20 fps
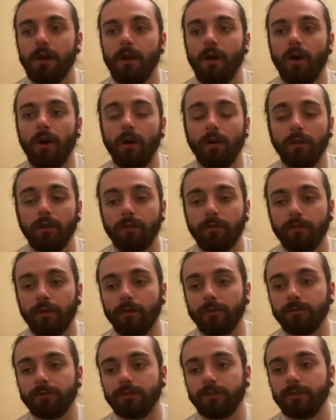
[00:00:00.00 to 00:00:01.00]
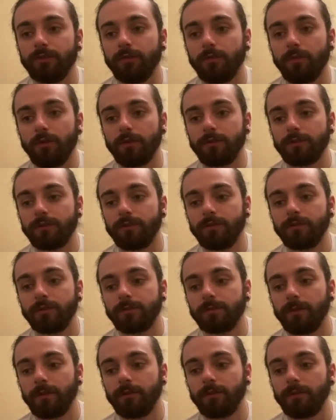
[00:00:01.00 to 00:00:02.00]
other films that you've watched that have
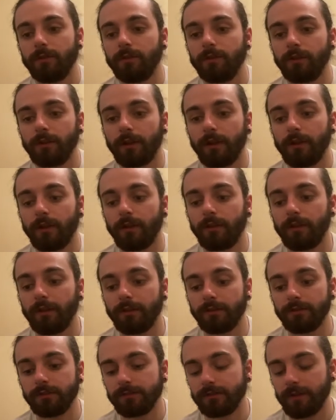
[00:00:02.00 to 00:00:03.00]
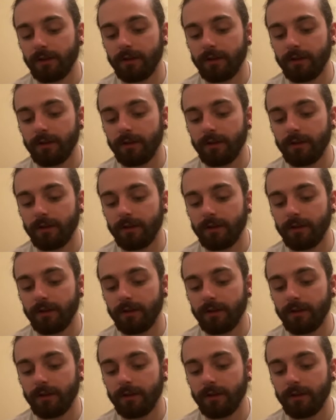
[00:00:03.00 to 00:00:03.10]
spurred on kind of things.